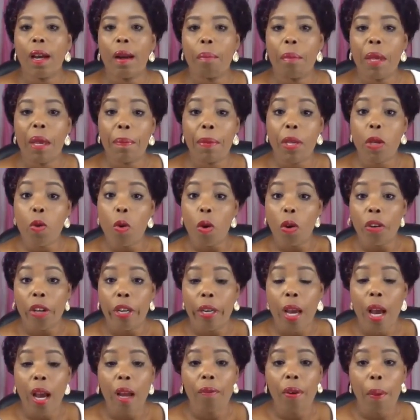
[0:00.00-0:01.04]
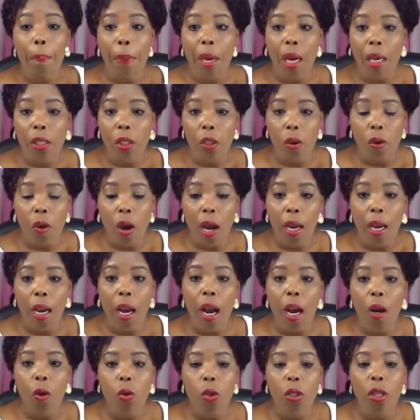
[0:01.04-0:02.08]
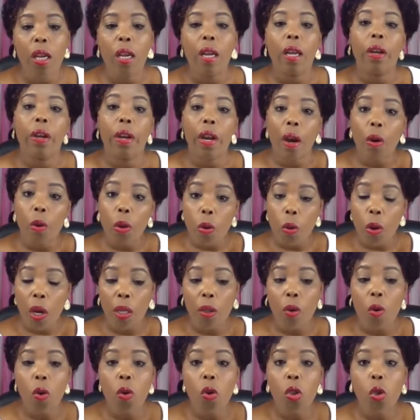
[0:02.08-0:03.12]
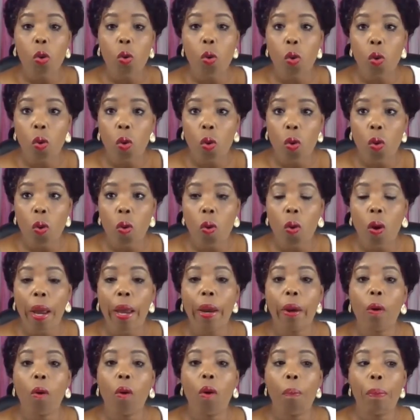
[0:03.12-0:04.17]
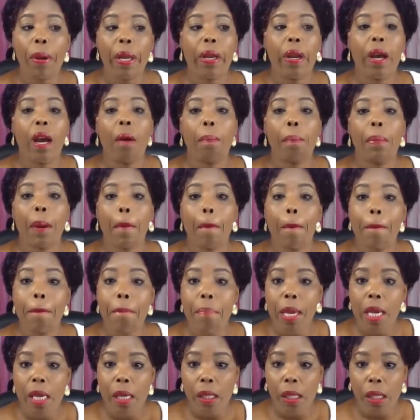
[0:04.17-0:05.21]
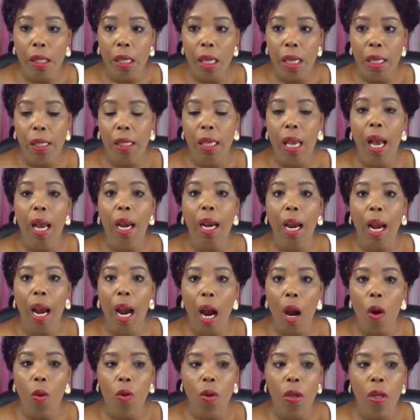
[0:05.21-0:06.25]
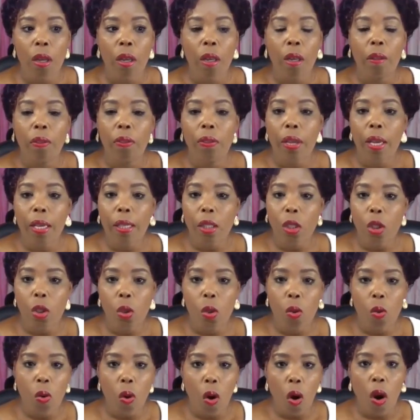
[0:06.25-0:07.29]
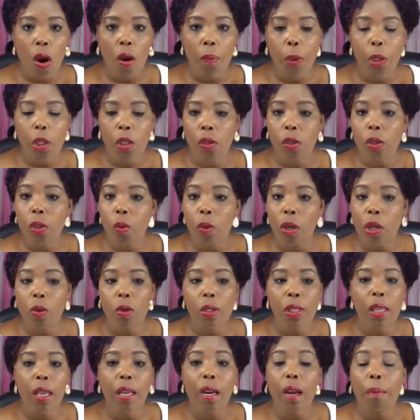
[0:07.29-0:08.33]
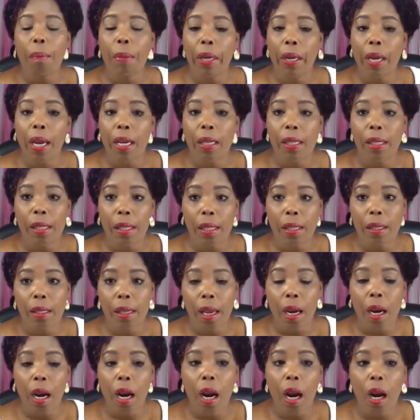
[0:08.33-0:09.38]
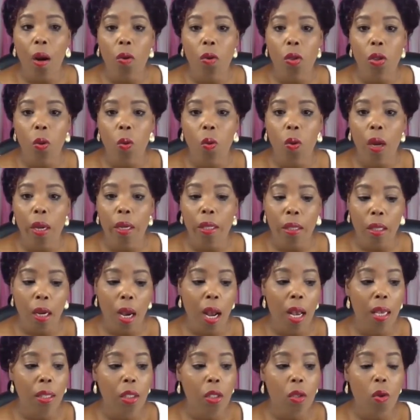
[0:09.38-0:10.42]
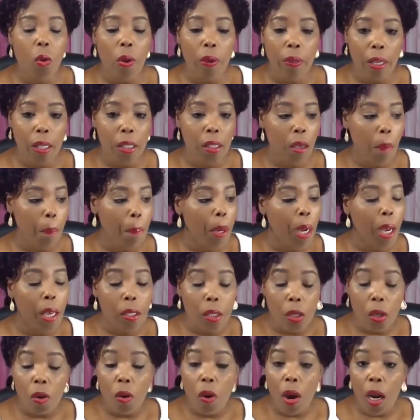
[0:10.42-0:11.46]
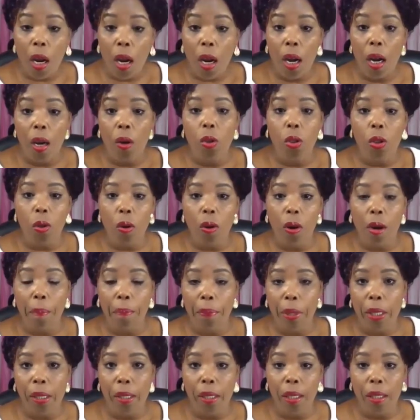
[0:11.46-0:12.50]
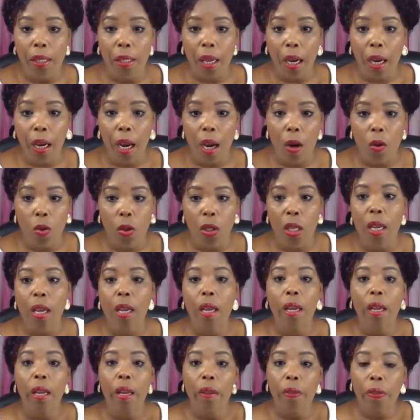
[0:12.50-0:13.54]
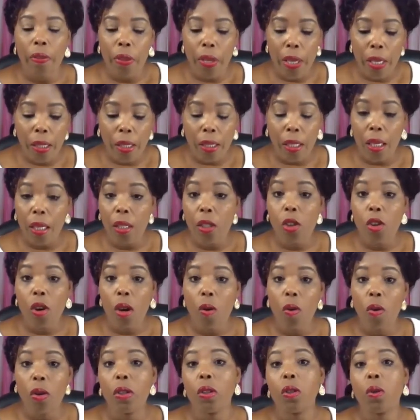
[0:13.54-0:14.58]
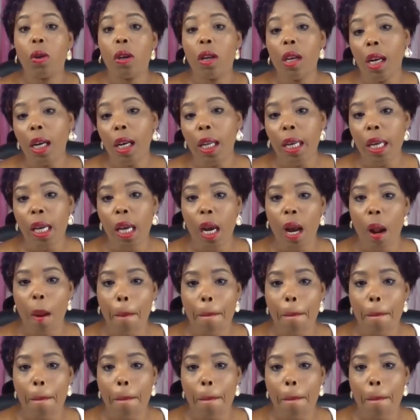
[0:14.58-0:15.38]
maybe you already have a personal account, now you can go to Google and open up a business account. There's two options when you set up an Adsense account. It asks you whether it's a personal account or a business account. In this case, you're going to click